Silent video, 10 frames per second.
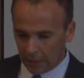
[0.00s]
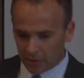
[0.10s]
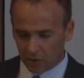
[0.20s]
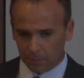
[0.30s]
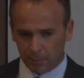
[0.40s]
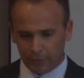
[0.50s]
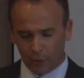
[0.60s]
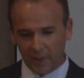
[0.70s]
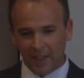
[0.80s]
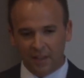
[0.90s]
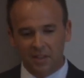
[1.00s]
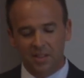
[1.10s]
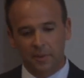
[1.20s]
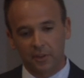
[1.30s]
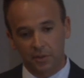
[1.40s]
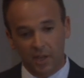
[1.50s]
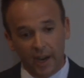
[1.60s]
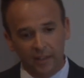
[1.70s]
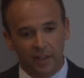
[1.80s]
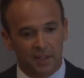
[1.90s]
So before we get into some of those
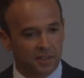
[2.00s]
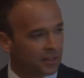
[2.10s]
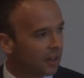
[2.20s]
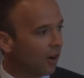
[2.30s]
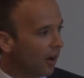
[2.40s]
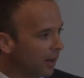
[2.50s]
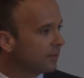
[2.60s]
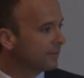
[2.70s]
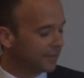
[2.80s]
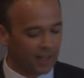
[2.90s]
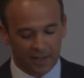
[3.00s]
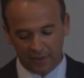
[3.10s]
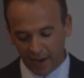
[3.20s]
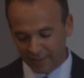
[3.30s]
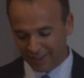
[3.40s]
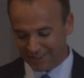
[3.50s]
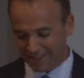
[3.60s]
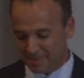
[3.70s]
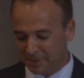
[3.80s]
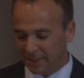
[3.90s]
highlights, and there are a lot of highlights,
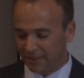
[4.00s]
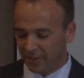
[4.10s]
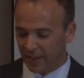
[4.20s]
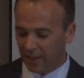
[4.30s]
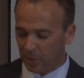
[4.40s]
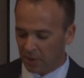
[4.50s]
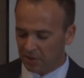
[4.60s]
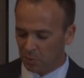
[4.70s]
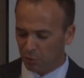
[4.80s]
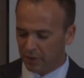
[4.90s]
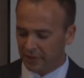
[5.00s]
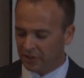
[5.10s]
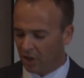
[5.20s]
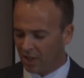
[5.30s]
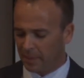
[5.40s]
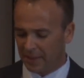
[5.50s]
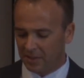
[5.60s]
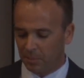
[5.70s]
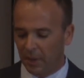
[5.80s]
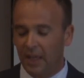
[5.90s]
I believe, I, I wanted to briefly talk about a
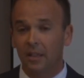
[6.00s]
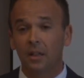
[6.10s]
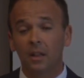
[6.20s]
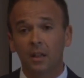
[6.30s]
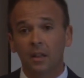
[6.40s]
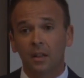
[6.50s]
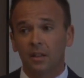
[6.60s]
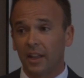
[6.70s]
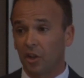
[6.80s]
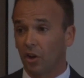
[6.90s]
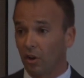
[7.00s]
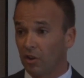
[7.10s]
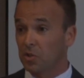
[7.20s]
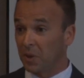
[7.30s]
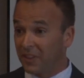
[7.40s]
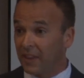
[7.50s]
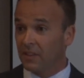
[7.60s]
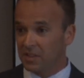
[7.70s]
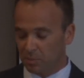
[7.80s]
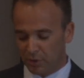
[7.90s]
debate that occurs within
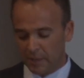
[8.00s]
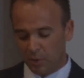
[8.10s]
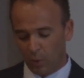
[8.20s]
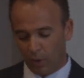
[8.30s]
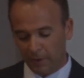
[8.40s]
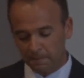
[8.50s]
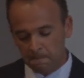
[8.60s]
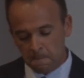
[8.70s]
the Supreme Court